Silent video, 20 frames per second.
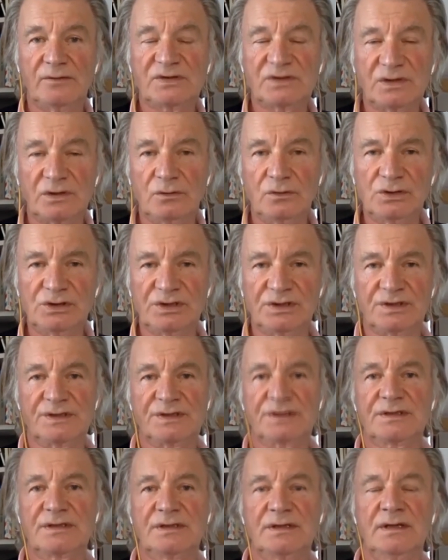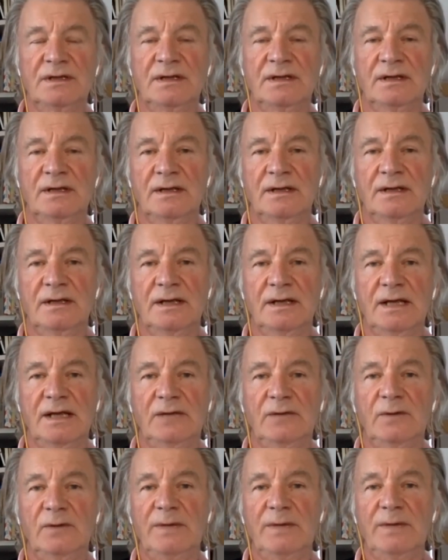solutions, it
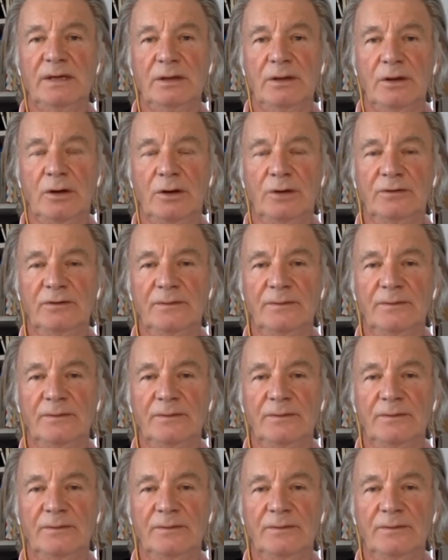will mean a lot.